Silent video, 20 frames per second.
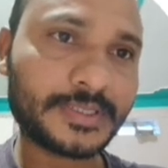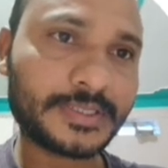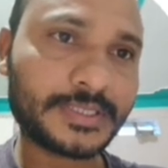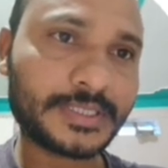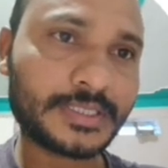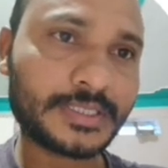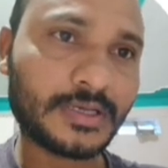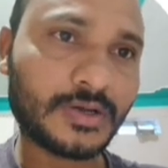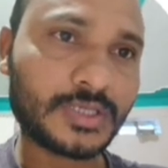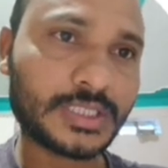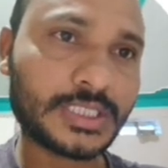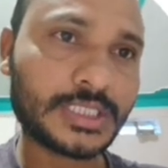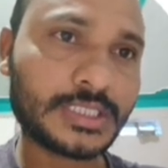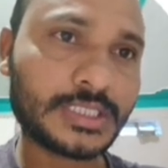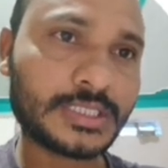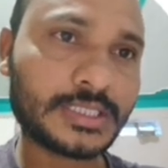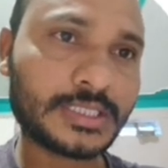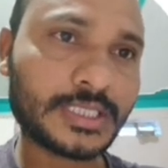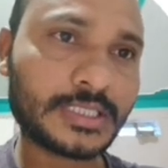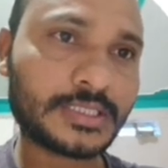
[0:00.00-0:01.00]
oxygens
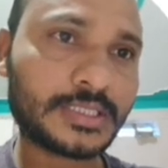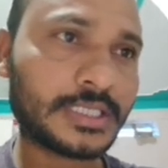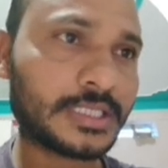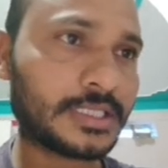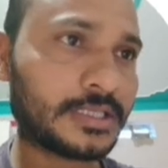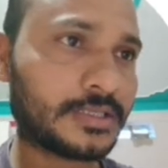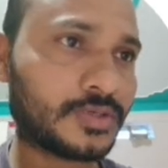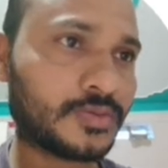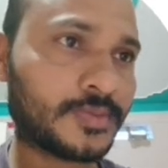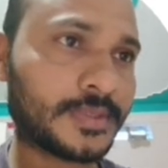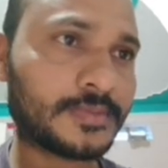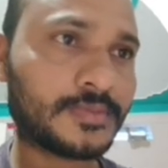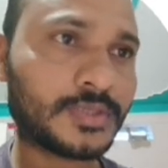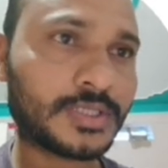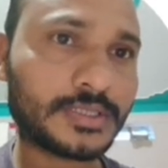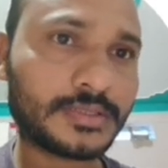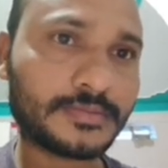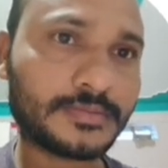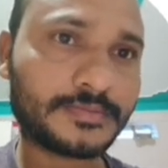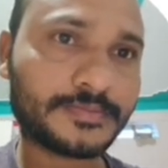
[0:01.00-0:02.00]
are there in human body.
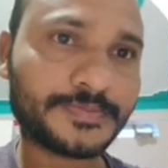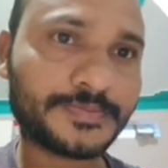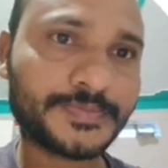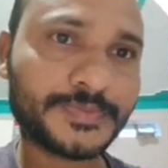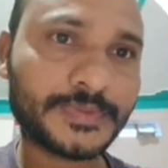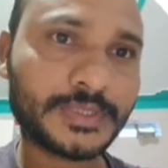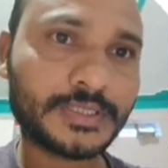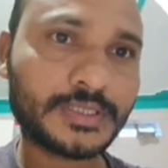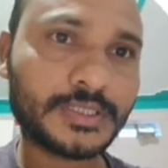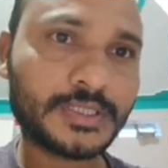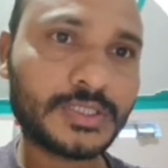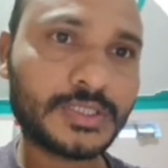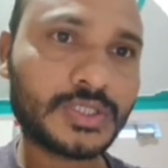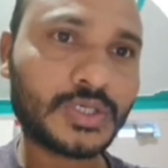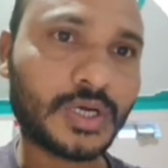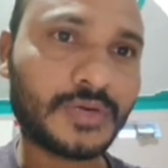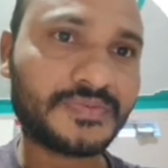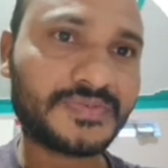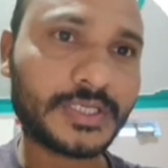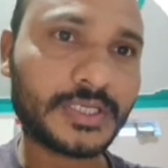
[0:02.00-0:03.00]
So
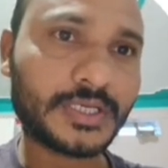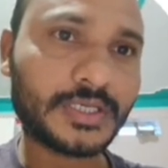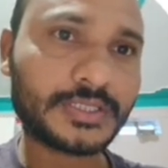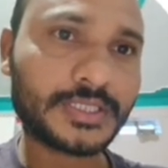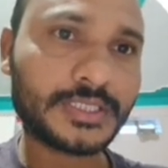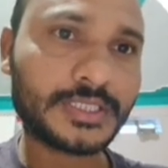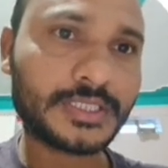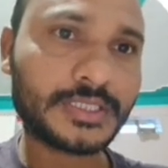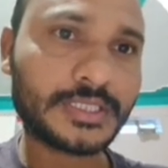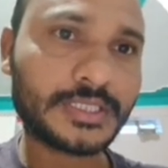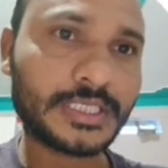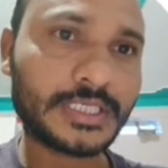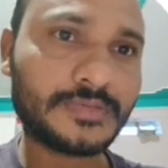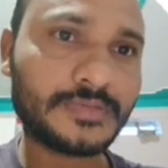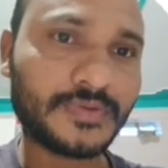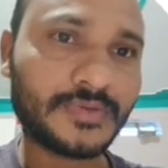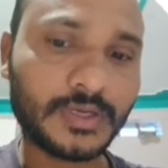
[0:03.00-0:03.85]
after oxygen, then it follow